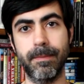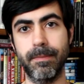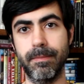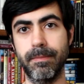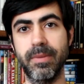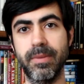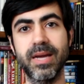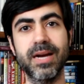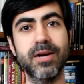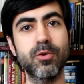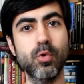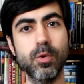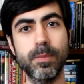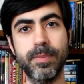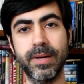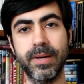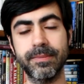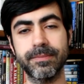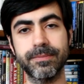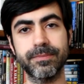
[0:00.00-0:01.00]
mea
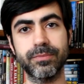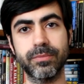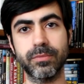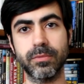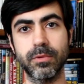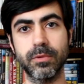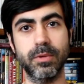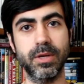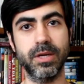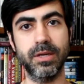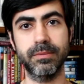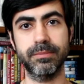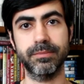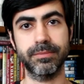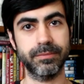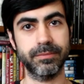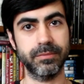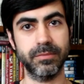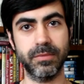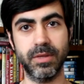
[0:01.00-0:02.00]
culpa. Okay,
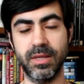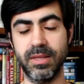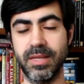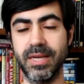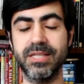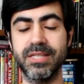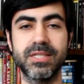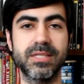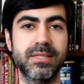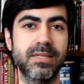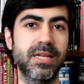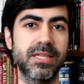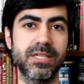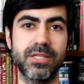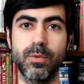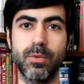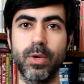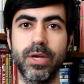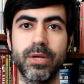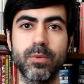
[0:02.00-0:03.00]
that's
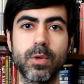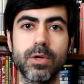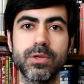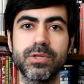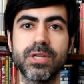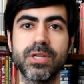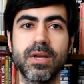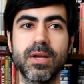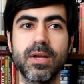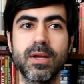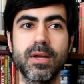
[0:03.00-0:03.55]
the way it was.